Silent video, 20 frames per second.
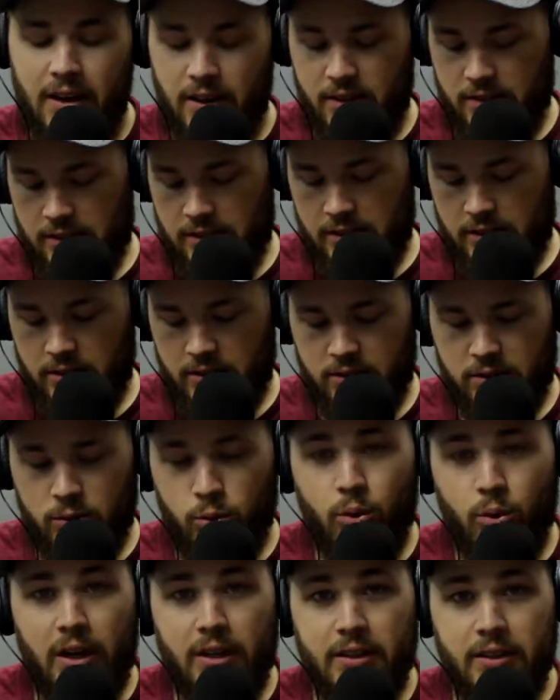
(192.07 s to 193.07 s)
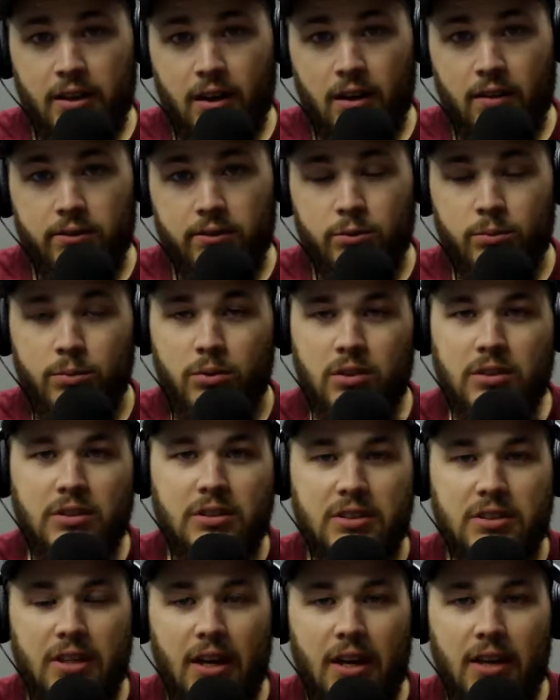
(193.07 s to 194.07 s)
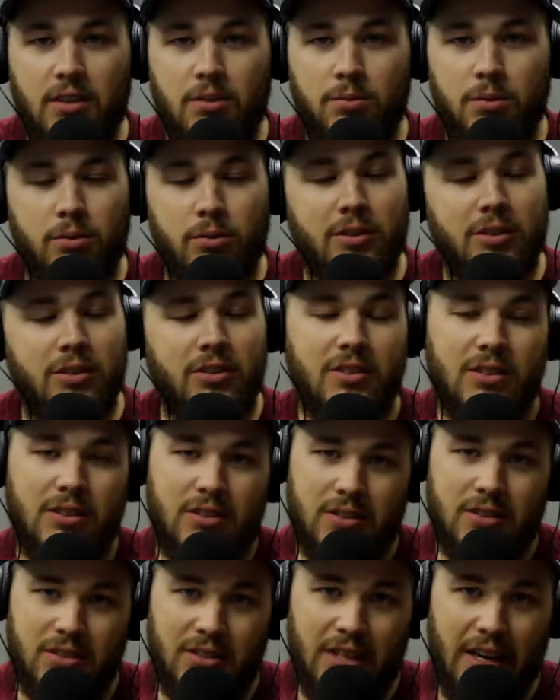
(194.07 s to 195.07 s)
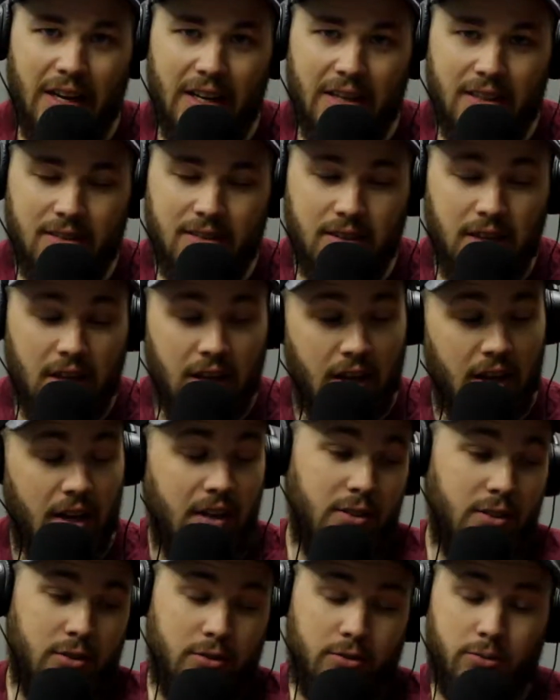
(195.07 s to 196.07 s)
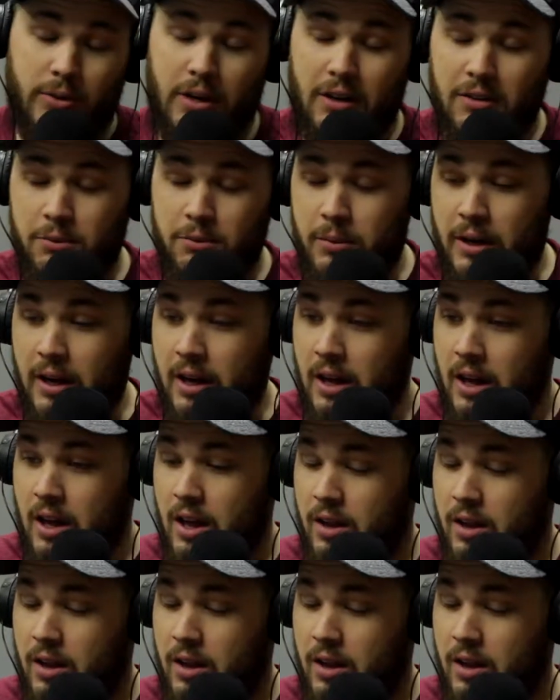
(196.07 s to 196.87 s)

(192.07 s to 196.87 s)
because it looks quite comfortable on stage, but when you're in the stands and you're surrounded by,